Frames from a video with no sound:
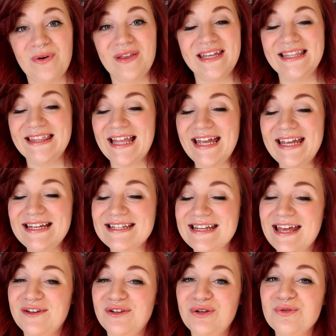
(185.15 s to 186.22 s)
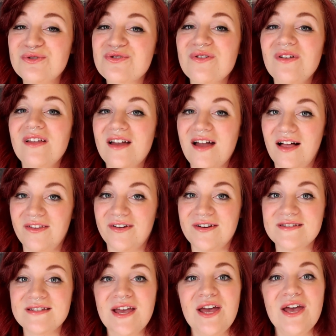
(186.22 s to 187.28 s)
really light and neutral
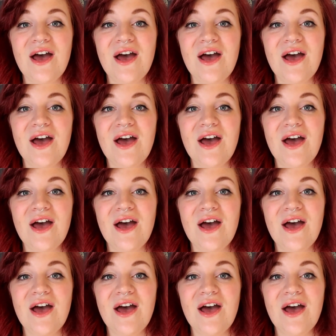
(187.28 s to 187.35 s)
colors.